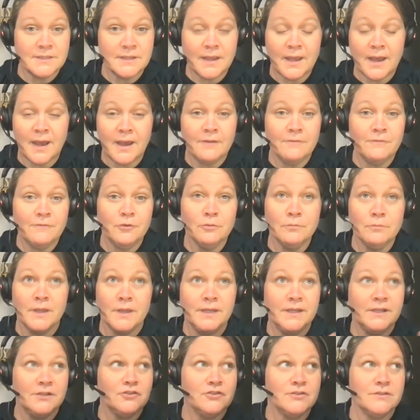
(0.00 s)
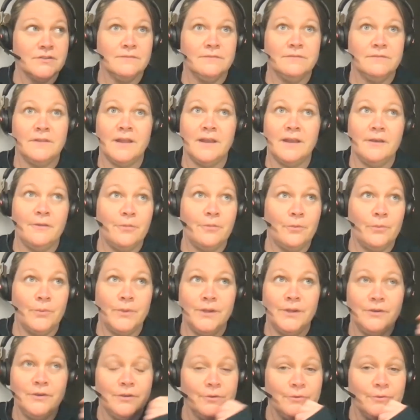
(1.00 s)
to have your money just fly out the
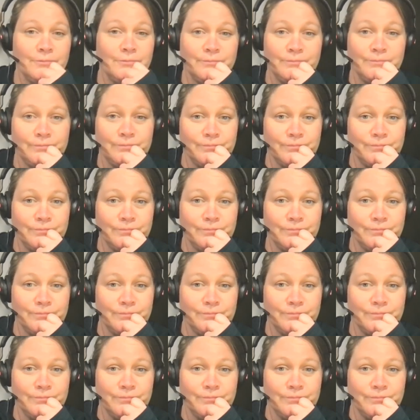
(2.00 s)
window.